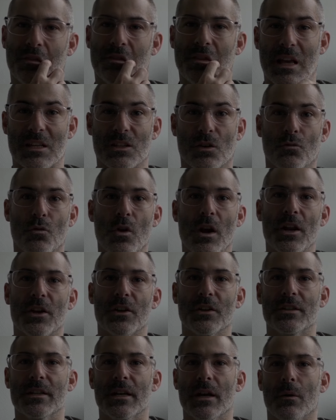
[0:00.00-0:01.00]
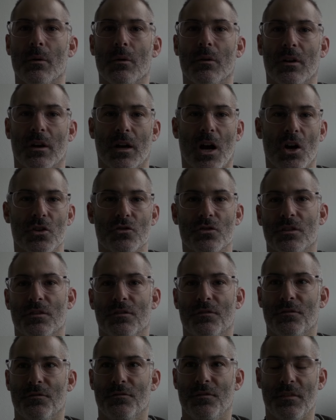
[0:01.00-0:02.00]
that's a really good deal, like
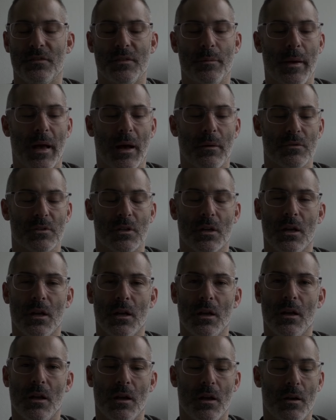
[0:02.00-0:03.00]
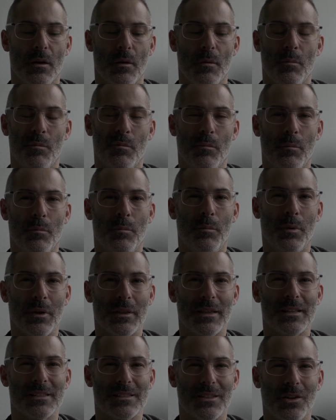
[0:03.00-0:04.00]
£150,
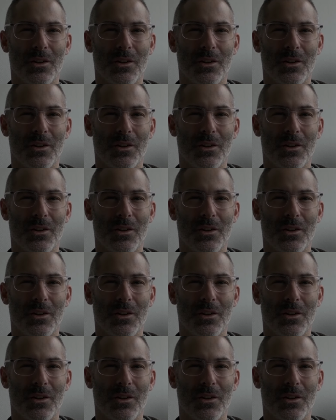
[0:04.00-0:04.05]
but